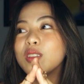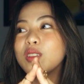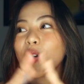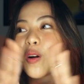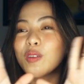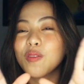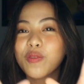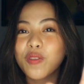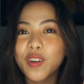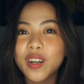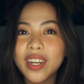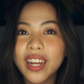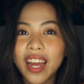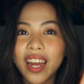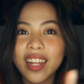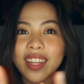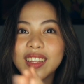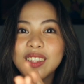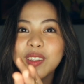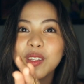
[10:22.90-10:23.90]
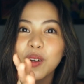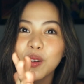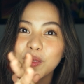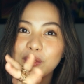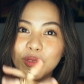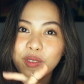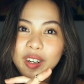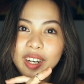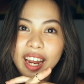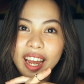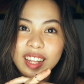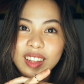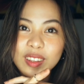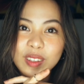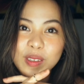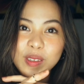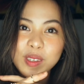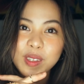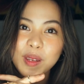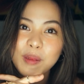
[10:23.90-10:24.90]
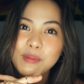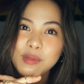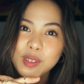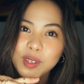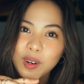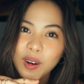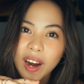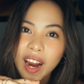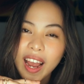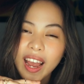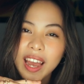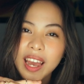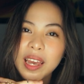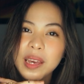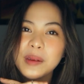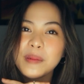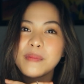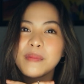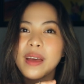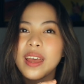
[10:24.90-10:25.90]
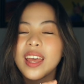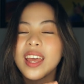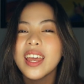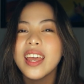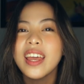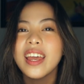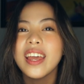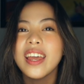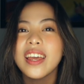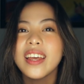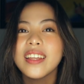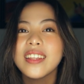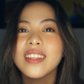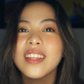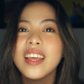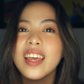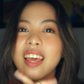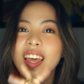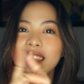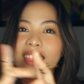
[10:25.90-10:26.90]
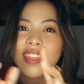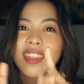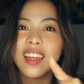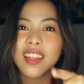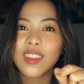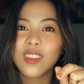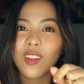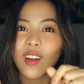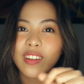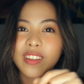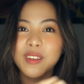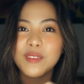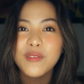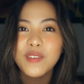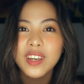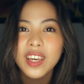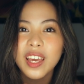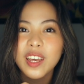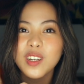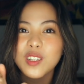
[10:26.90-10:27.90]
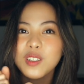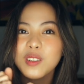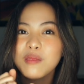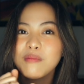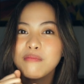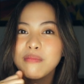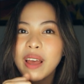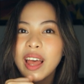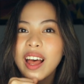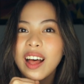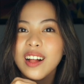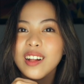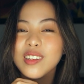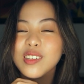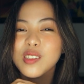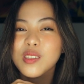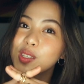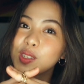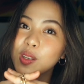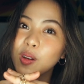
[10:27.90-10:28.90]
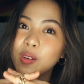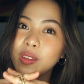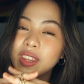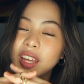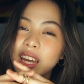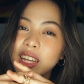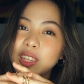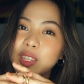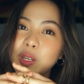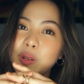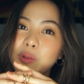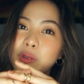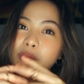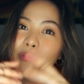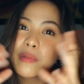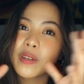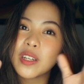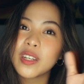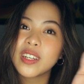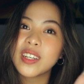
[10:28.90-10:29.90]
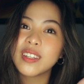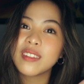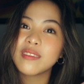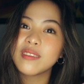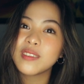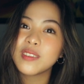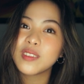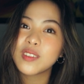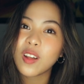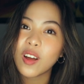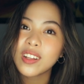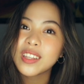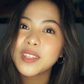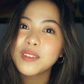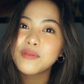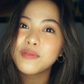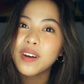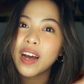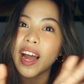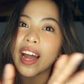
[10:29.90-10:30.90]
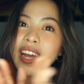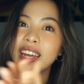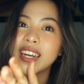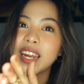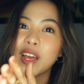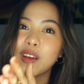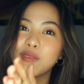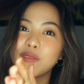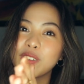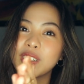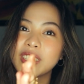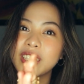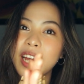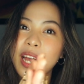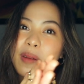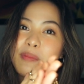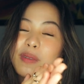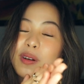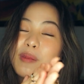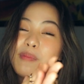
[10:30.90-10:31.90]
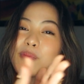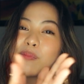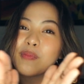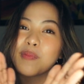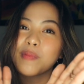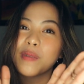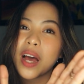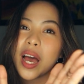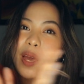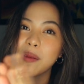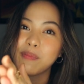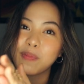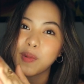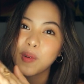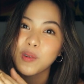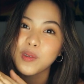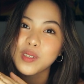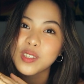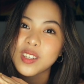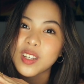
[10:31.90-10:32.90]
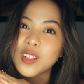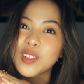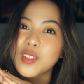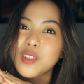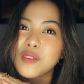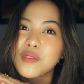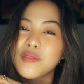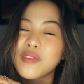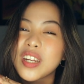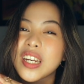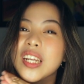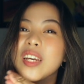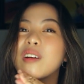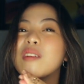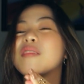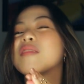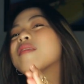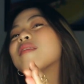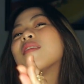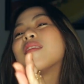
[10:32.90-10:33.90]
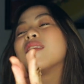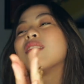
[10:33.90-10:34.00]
Don't forget to subscribe and hit that notification bell so that you will be notified every time I post a new video.